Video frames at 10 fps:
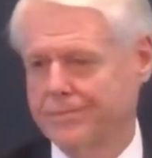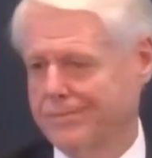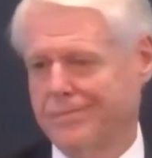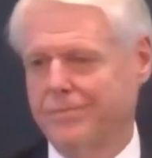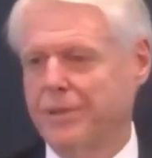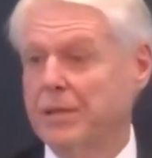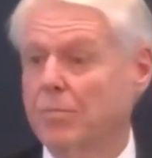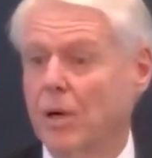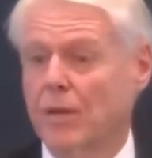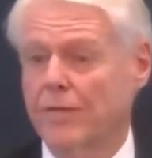being part of
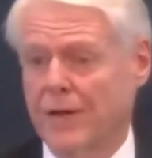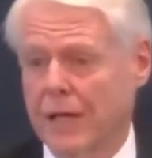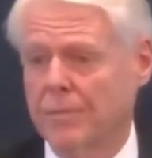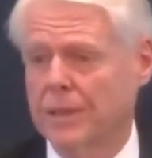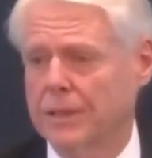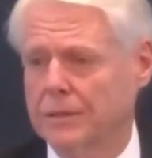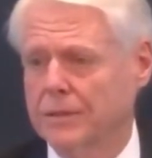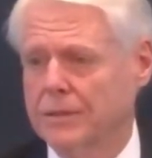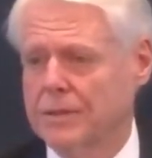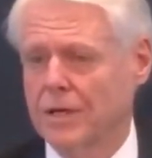the family,
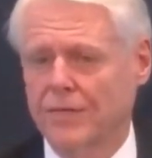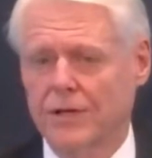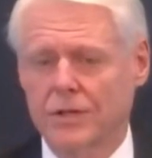salvation of